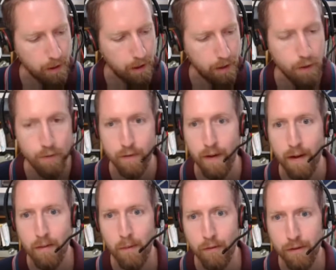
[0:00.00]
who's
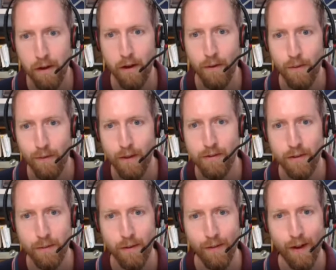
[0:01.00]
available to go, literally
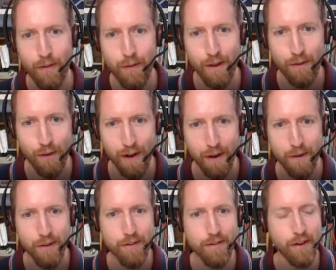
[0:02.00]
within like 24
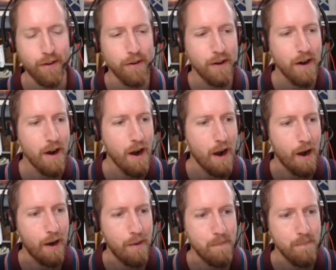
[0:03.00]
hours. So
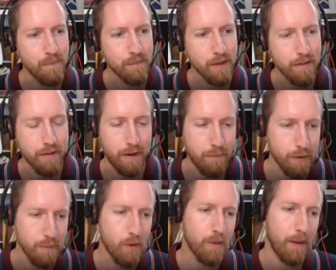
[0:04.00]
sorry, I'm
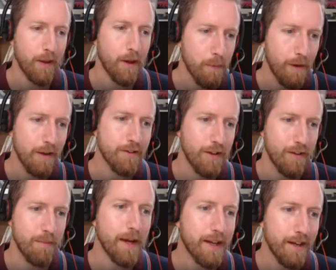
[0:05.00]
talking more about the operation and the
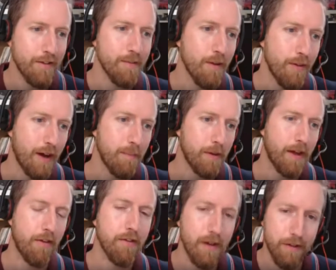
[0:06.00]
mechanism of that. But
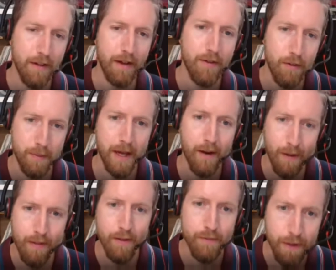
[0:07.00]
yeah, so you'll be out
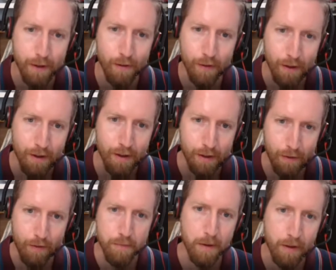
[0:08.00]
in the field,
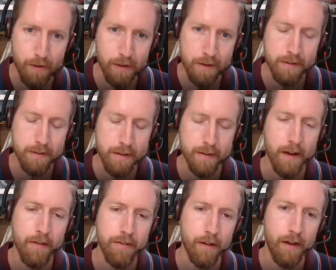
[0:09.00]
responding to the
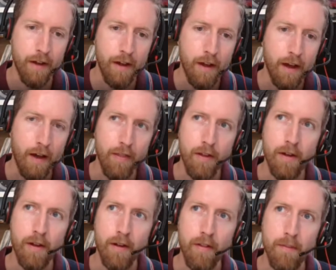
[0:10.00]
disaster. And
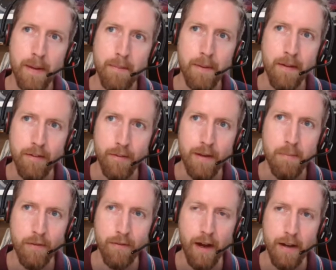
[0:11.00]
the big piece that we
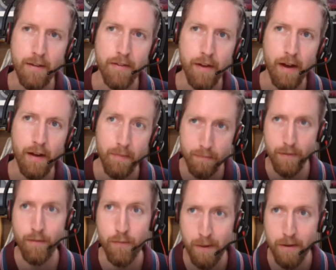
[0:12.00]
provide is that
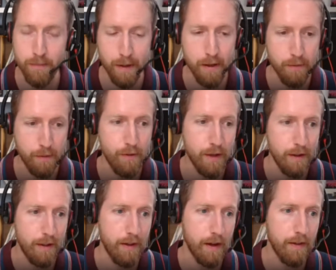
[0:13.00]
information management,
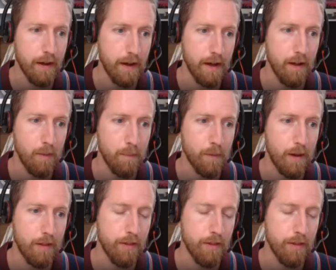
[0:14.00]
really, that help with